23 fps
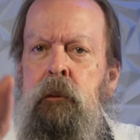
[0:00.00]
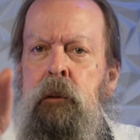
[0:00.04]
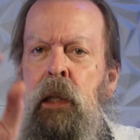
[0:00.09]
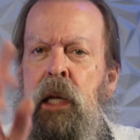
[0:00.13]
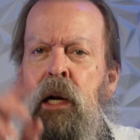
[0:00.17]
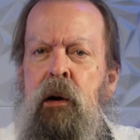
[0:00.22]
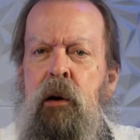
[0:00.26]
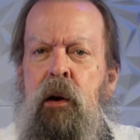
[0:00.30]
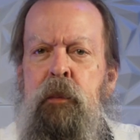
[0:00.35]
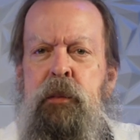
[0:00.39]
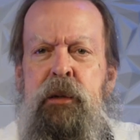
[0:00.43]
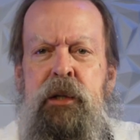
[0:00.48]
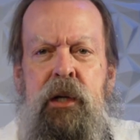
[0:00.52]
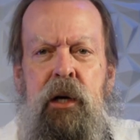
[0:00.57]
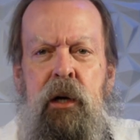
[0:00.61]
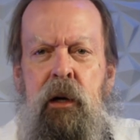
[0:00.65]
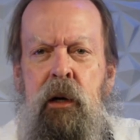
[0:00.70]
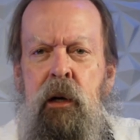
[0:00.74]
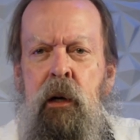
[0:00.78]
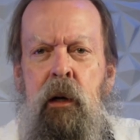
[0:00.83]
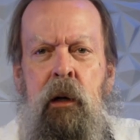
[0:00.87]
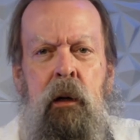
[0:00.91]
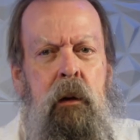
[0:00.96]
Clair
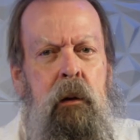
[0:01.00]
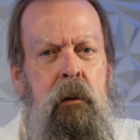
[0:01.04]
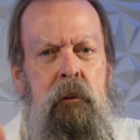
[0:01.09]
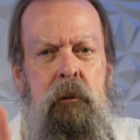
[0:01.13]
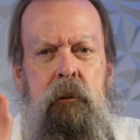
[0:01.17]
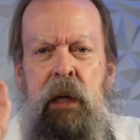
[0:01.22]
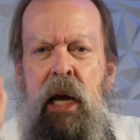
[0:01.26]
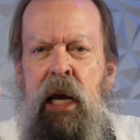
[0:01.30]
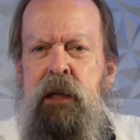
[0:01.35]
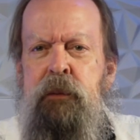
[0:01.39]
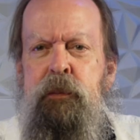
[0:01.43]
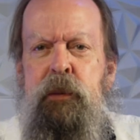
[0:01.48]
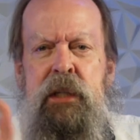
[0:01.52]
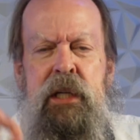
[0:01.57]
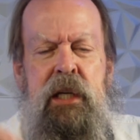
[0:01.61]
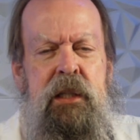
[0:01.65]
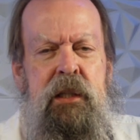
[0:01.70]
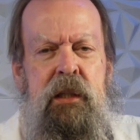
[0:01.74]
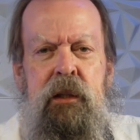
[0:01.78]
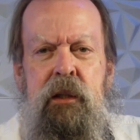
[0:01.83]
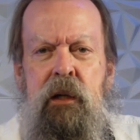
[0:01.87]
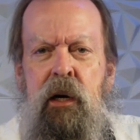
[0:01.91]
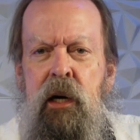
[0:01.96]
Obscur,
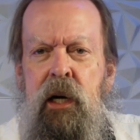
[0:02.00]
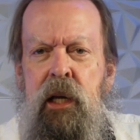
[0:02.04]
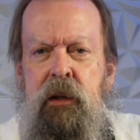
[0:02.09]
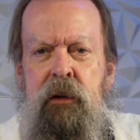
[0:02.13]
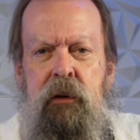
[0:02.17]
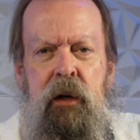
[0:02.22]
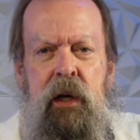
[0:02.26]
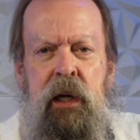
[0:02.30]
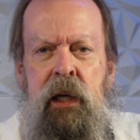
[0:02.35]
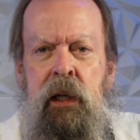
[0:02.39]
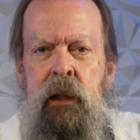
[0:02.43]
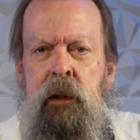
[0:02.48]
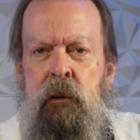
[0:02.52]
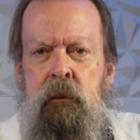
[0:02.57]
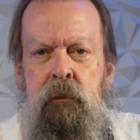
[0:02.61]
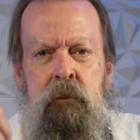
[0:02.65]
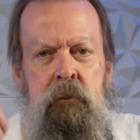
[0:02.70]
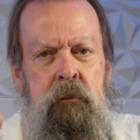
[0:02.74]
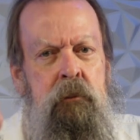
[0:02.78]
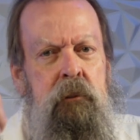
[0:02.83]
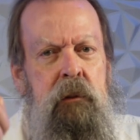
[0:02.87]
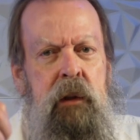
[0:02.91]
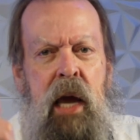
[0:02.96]
Expedition 33,
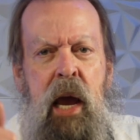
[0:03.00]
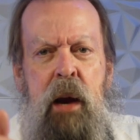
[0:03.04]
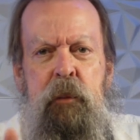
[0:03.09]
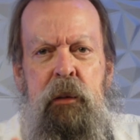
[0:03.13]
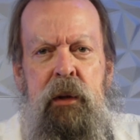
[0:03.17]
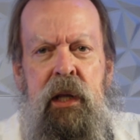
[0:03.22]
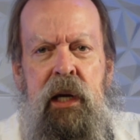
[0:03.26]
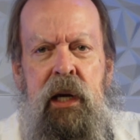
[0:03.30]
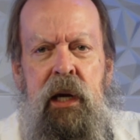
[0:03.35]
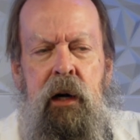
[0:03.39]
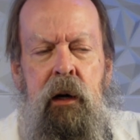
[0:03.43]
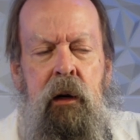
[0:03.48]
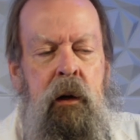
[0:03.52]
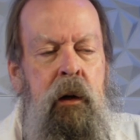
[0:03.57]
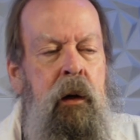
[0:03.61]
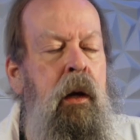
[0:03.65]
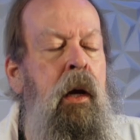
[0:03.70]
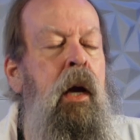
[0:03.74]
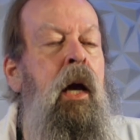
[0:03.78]
Game of the Year.